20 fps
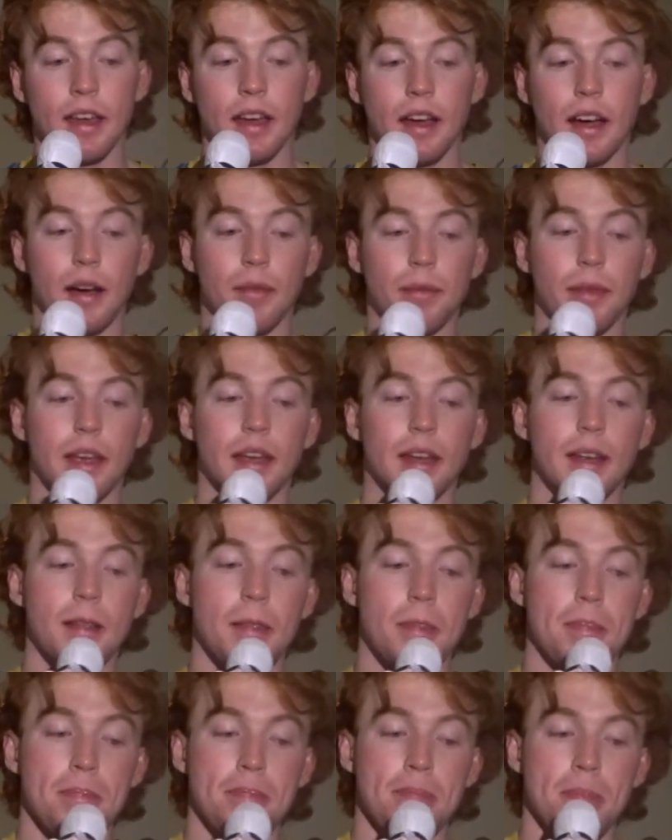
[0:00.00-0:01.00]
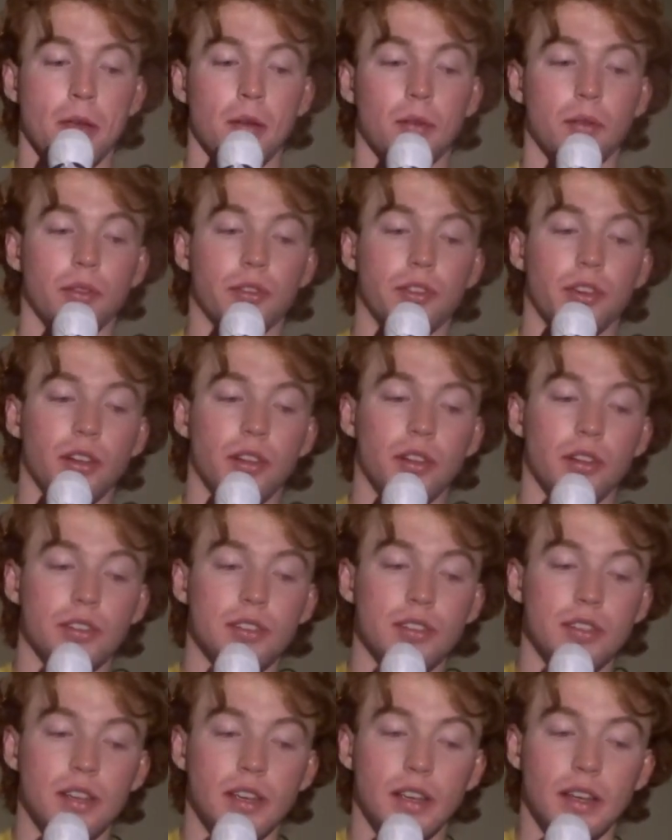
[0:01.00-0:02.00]
They also lost
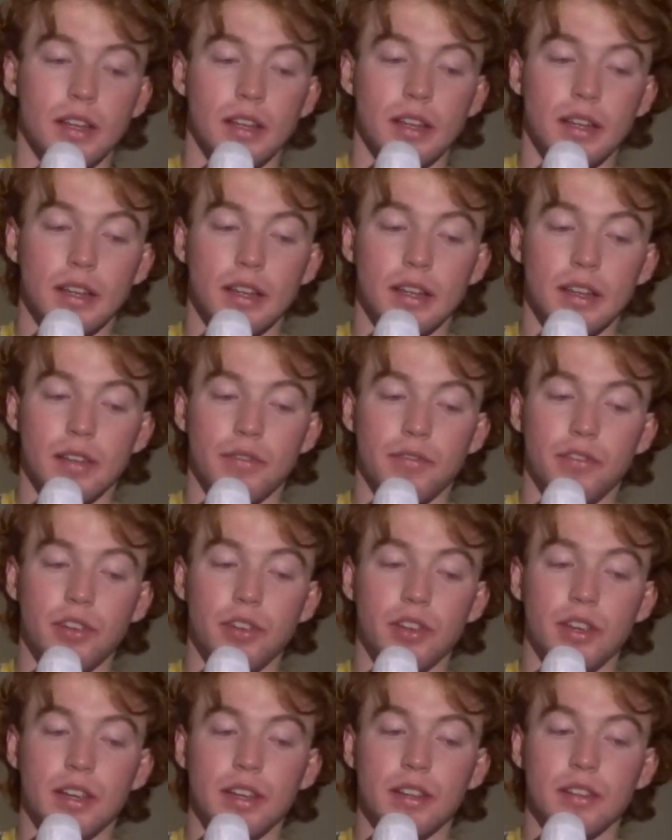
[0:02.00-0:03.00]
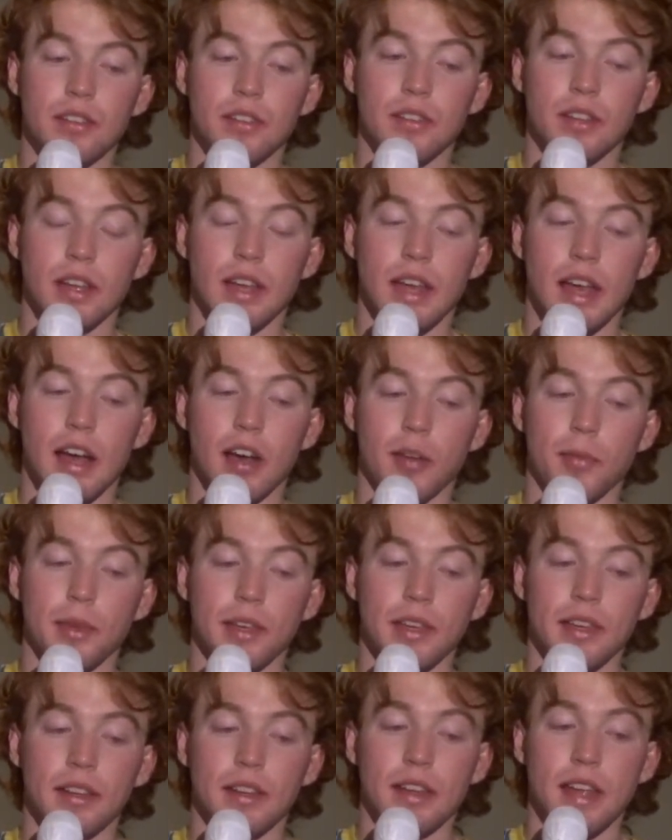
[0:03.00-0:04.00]
a few kids.
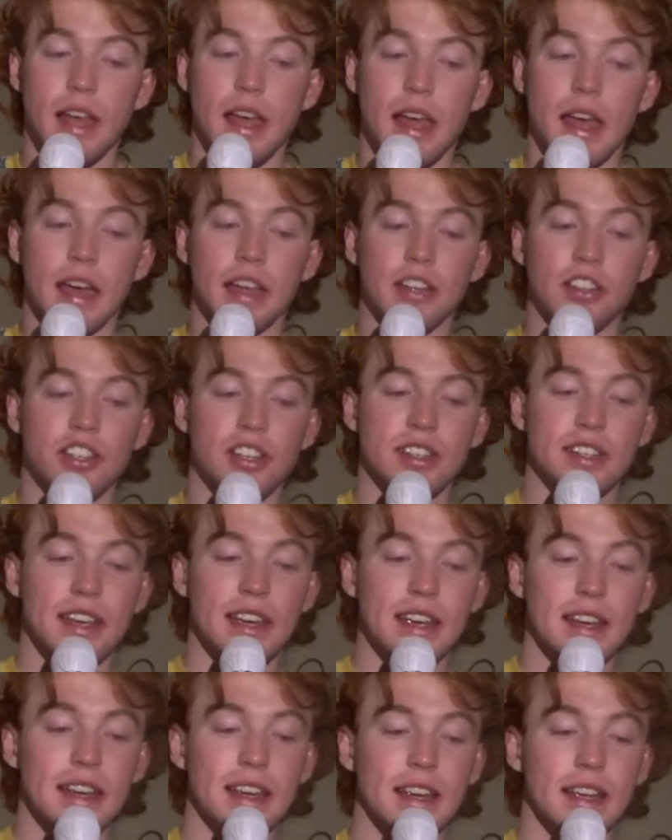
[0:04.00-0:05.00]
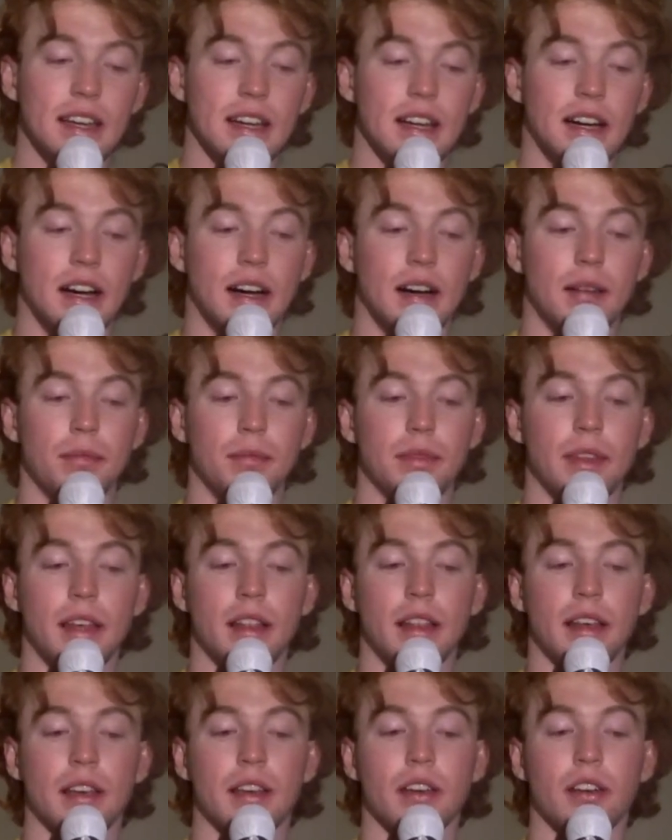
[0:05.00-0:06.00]
Albion Ajete, they let
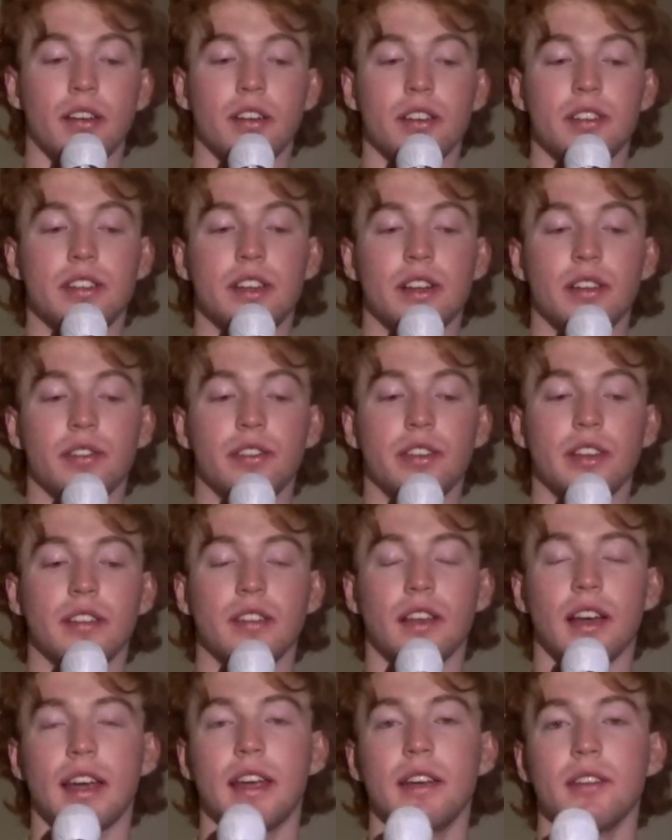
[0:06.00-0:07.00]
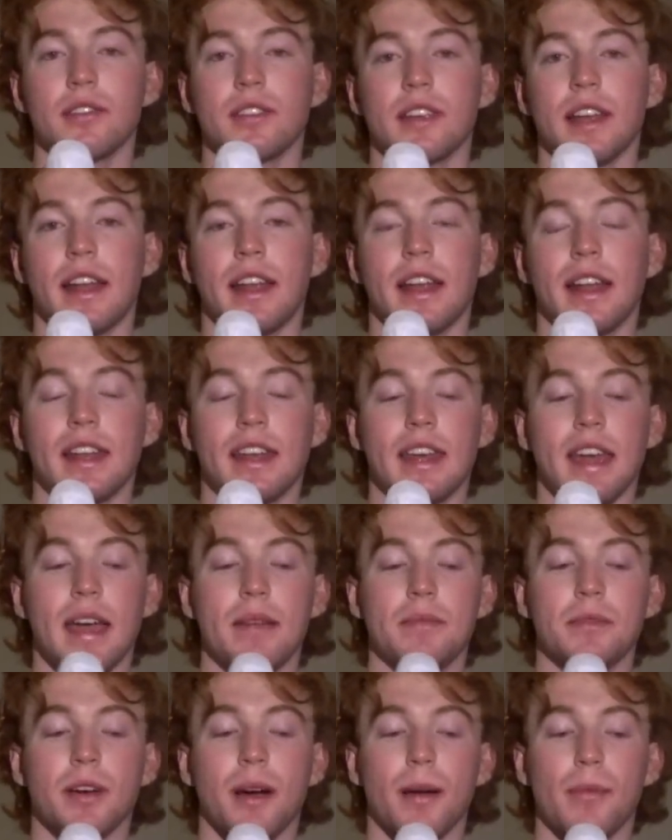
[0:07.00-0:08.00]
go to Celtic. He wasn't getting any game
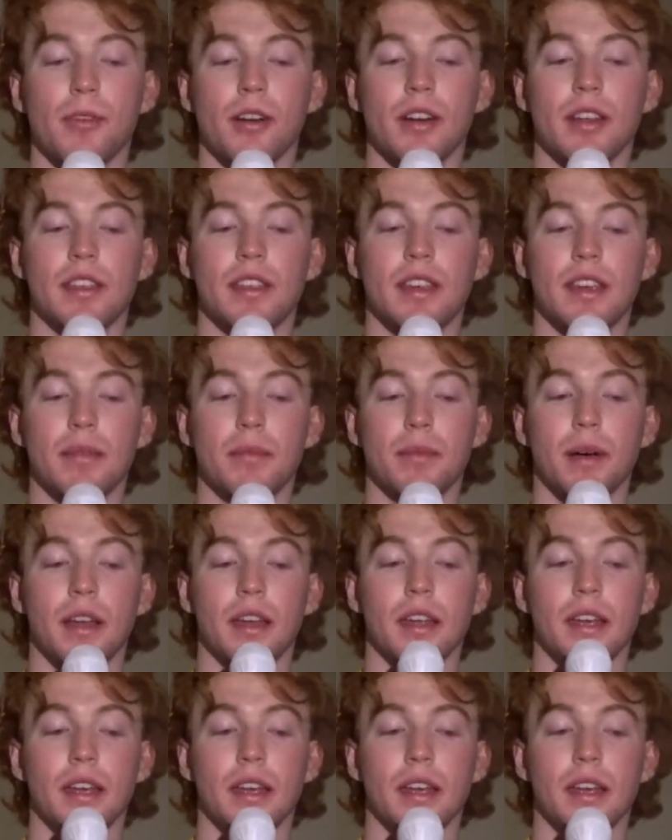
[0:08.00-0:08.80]
time or anything, but